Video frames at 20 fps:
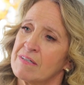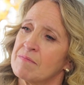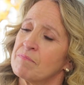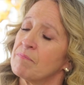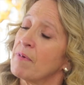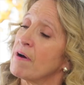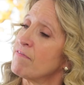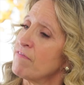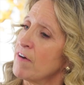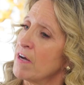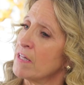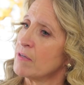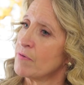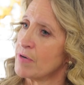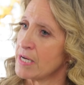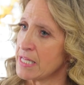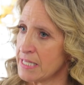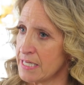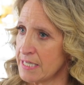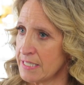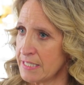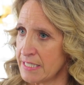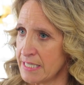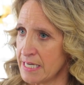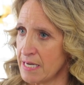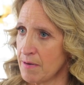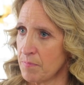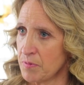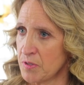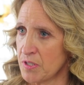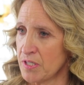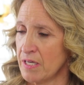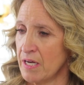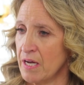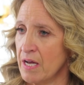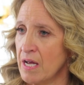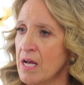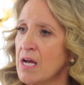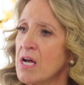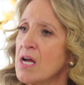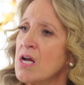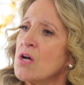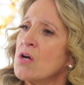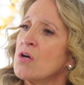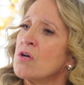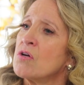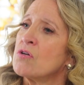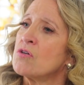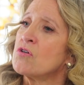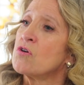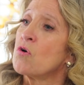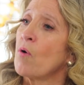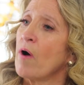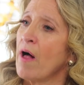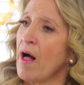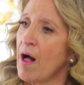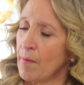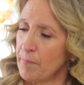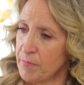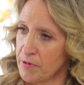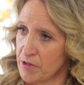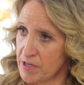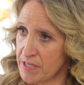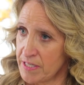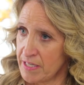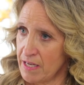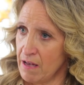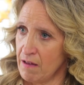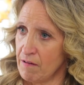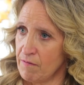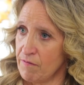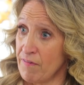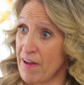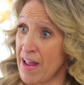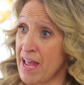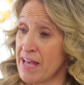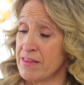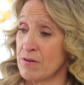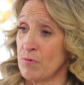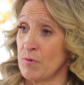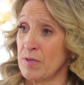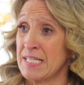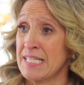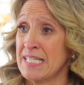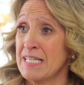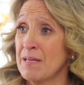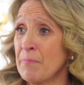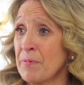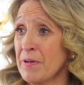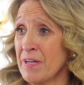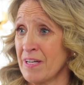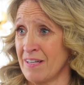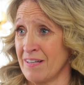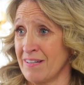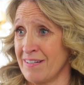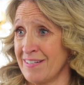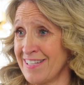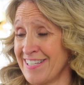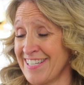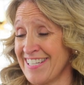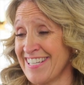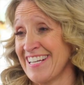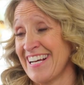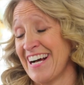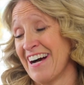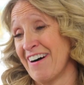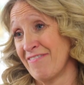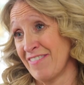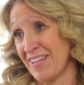By following these tips, you will help yourself and the recipient of